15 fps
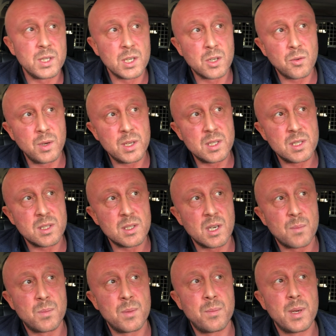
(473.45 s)
increases
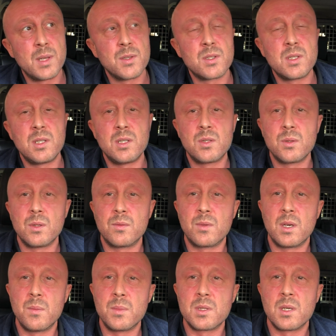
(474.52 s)
our propensity to
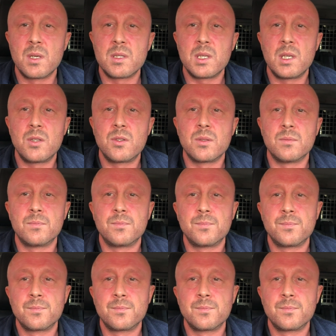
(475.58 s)
aromatization.